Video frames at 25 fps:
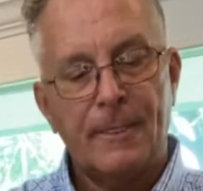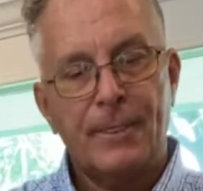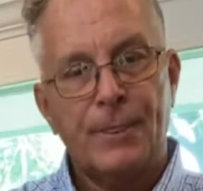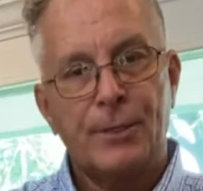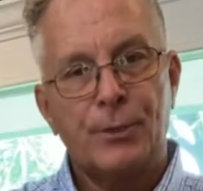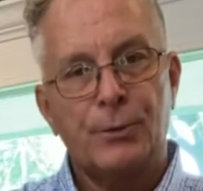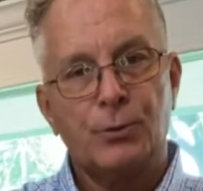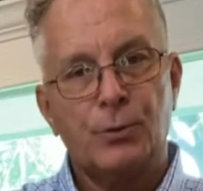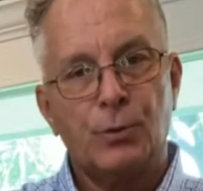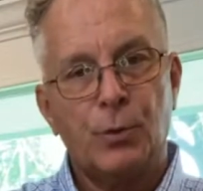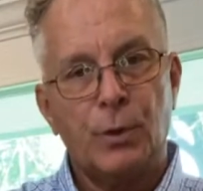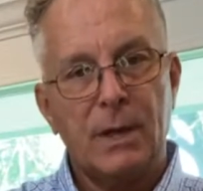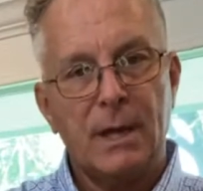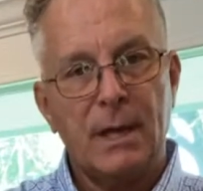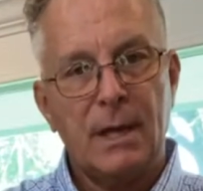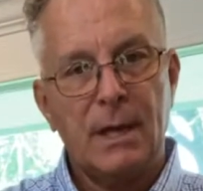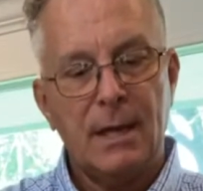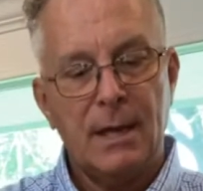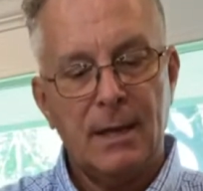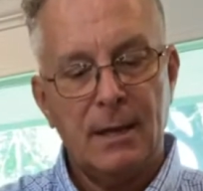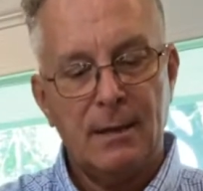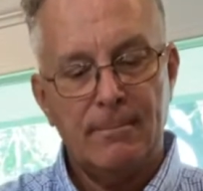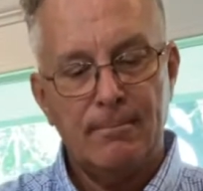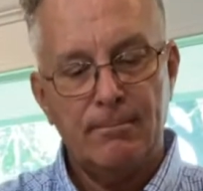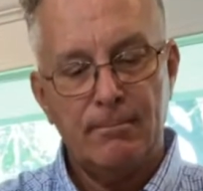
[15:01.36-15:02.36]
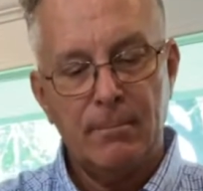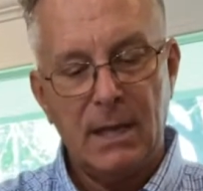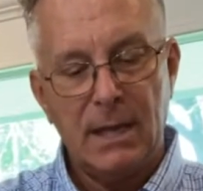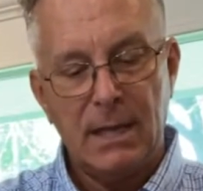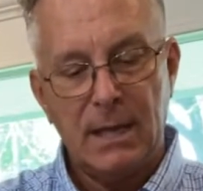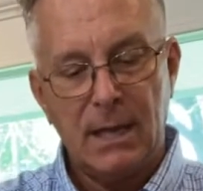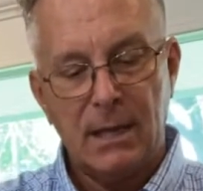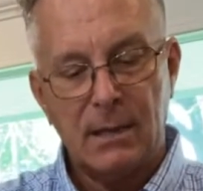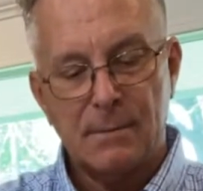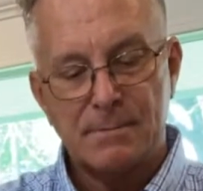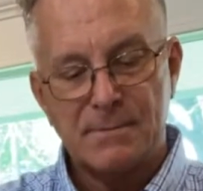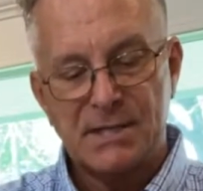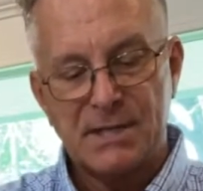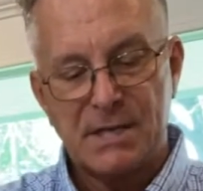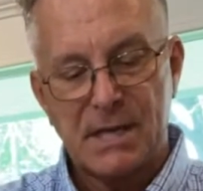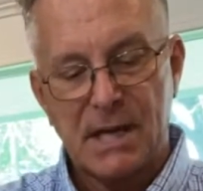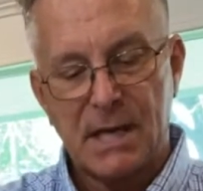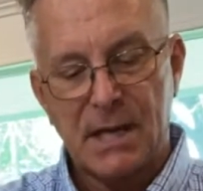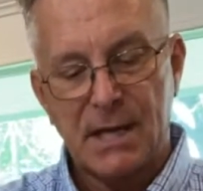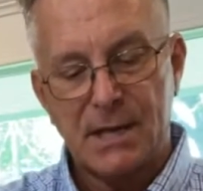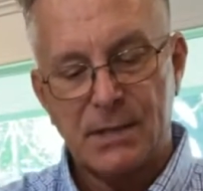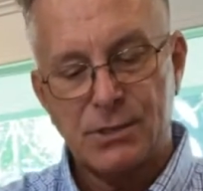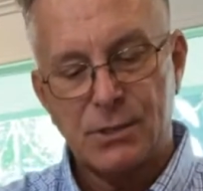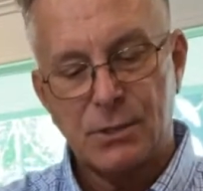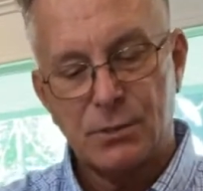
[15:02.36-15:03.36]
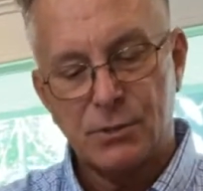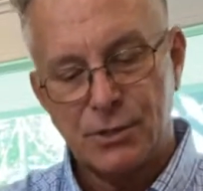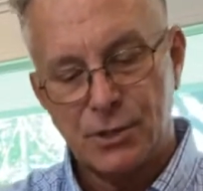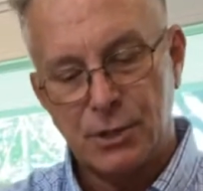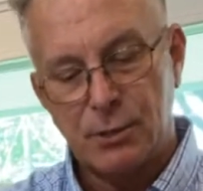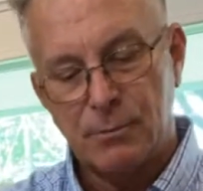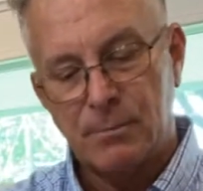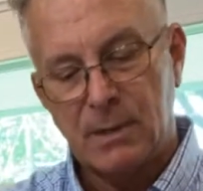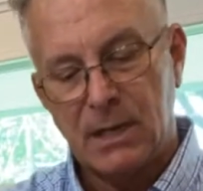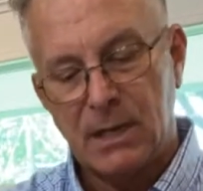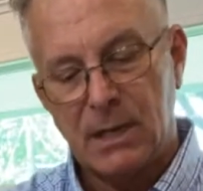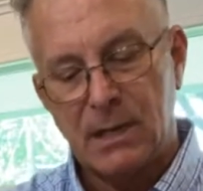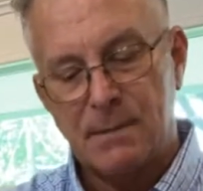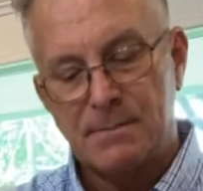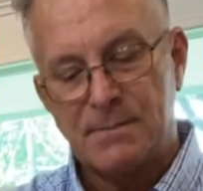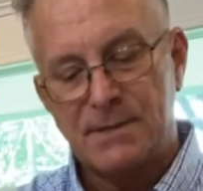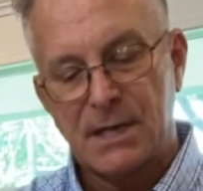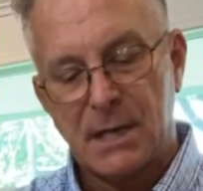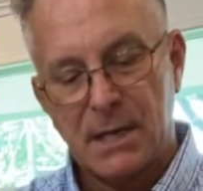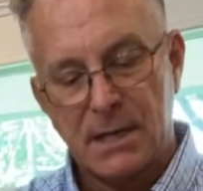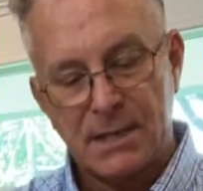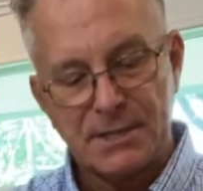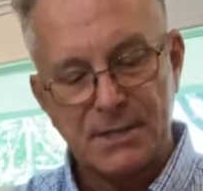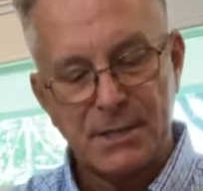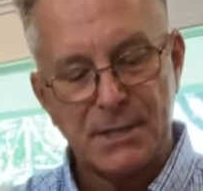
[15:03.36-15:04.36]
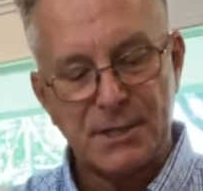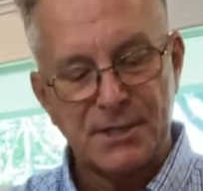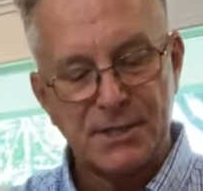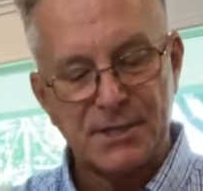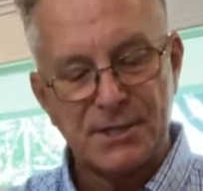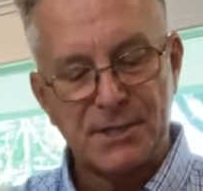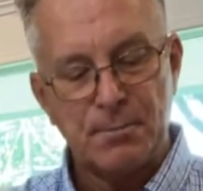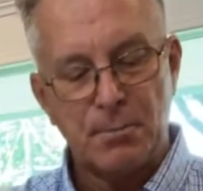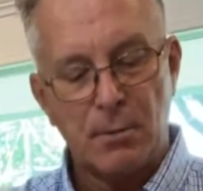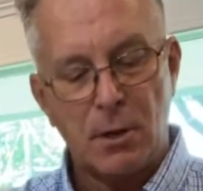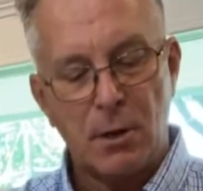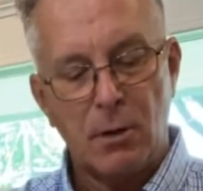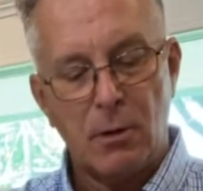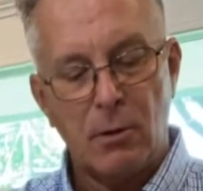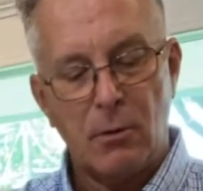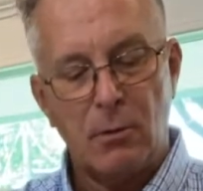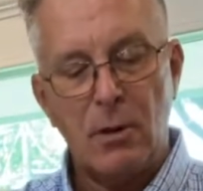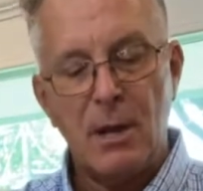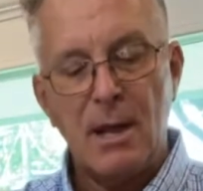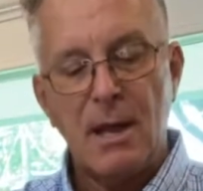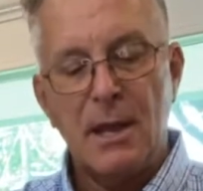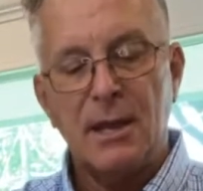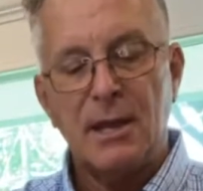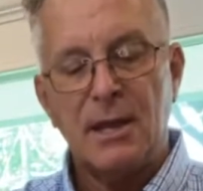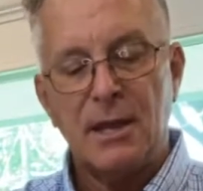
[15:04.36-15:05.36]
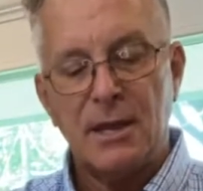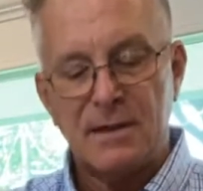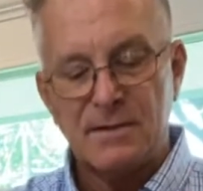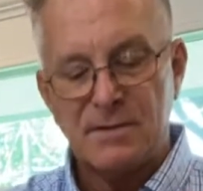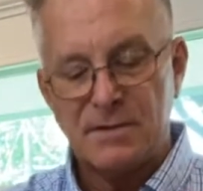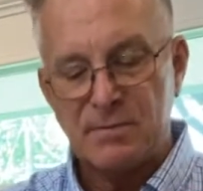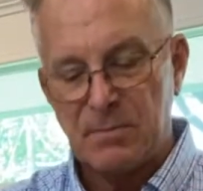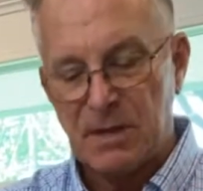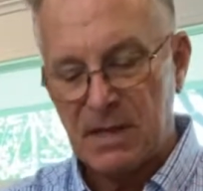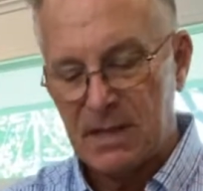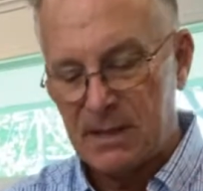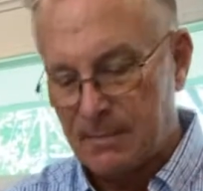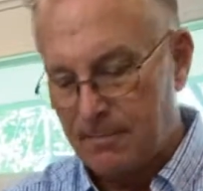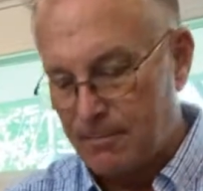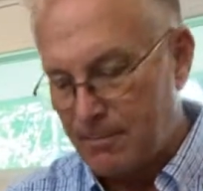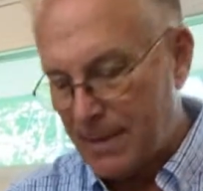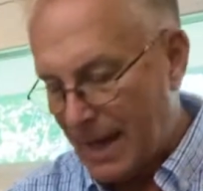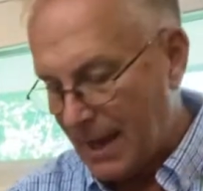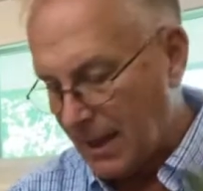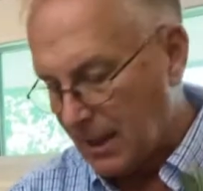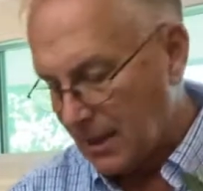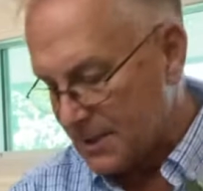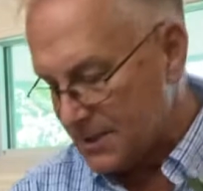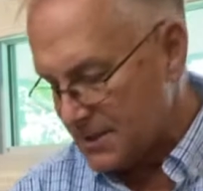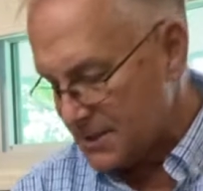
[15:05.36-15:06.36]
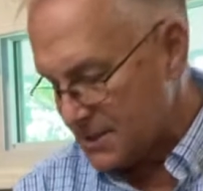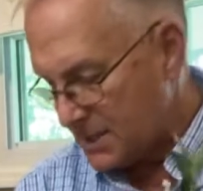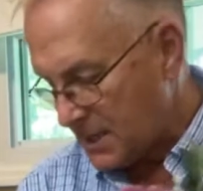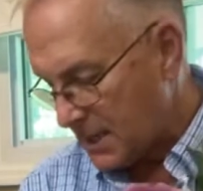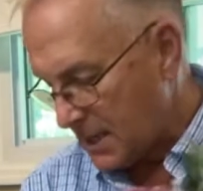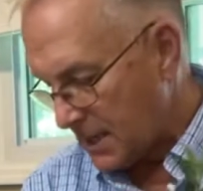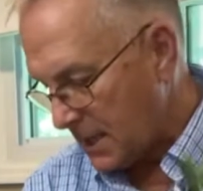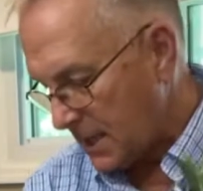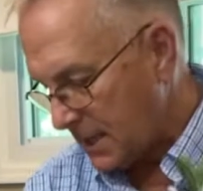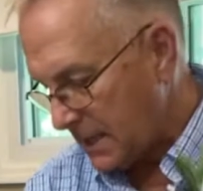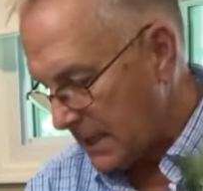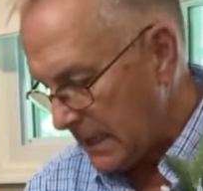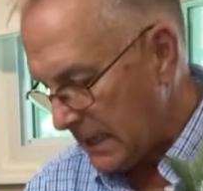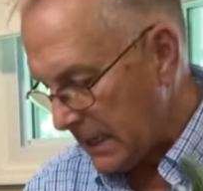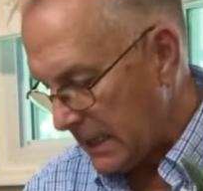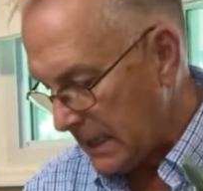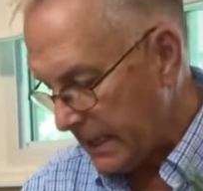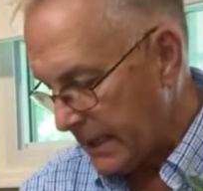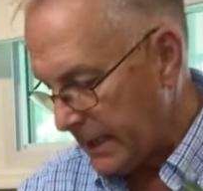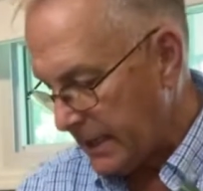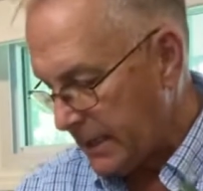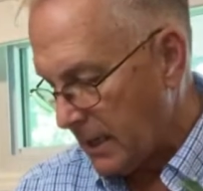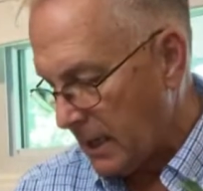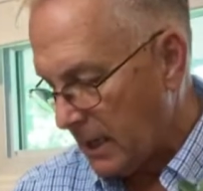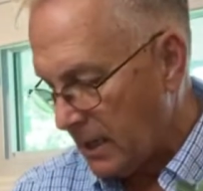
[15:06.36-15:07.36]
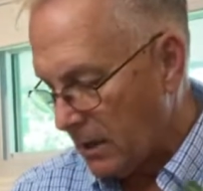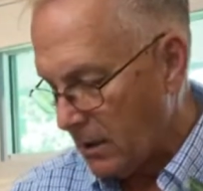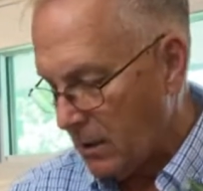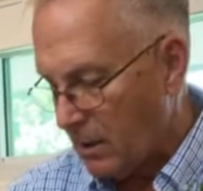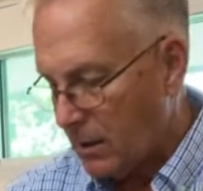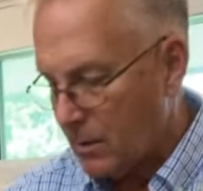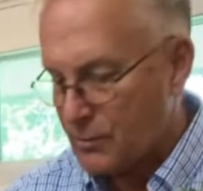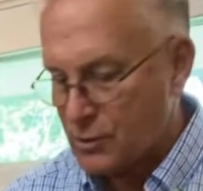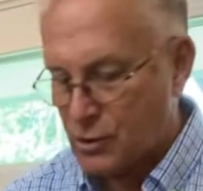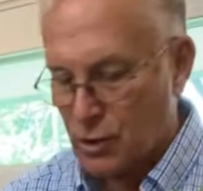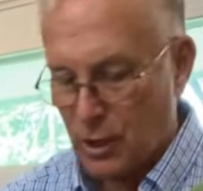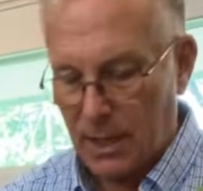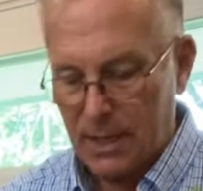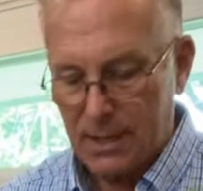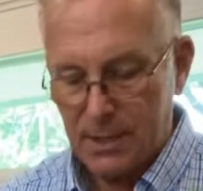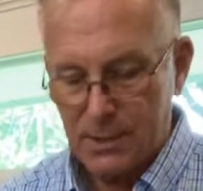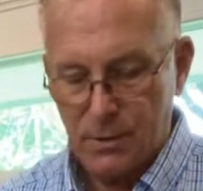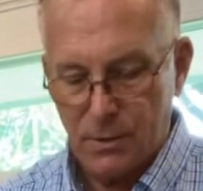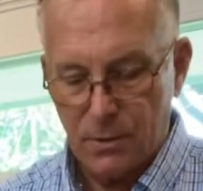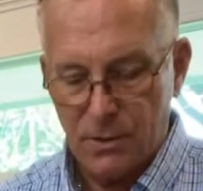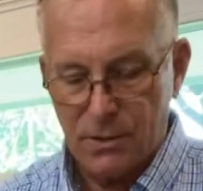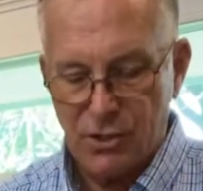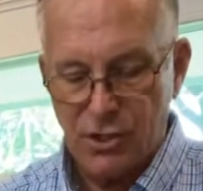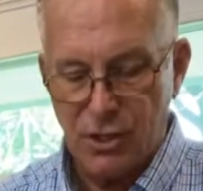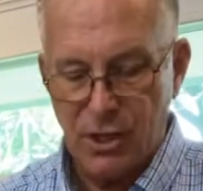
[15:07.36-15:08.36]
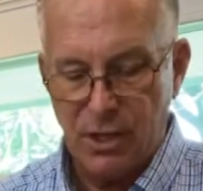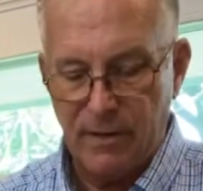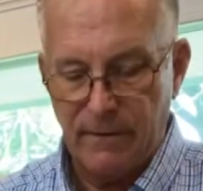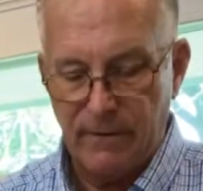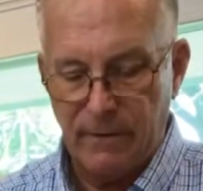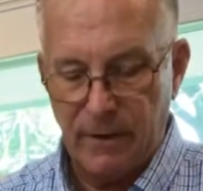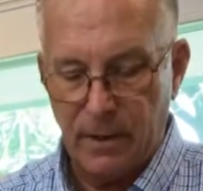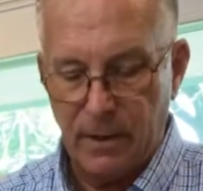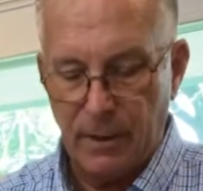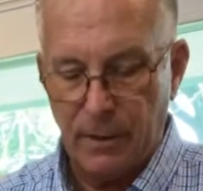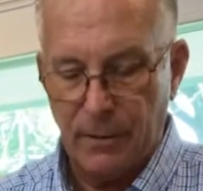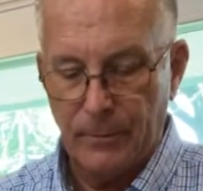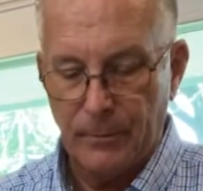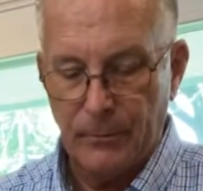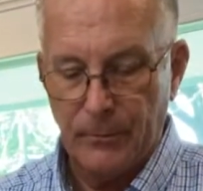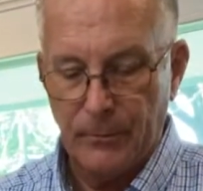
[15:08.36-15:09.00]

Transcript: 3 medium size, or 2 medium size and a small gives me the balance that I need and I'm trying to achieve here.